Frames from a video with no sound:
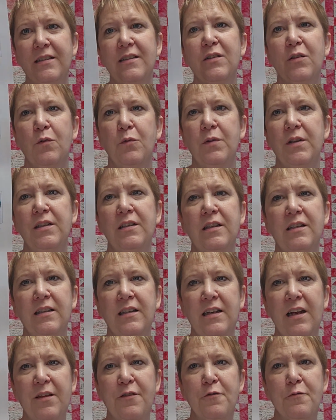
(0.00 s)
So this is
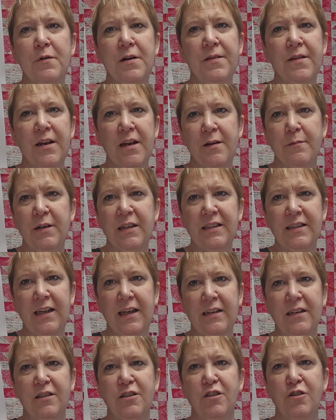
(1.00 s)
another one that I'm
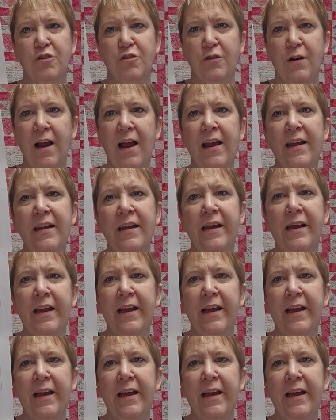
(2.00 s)
excited to try.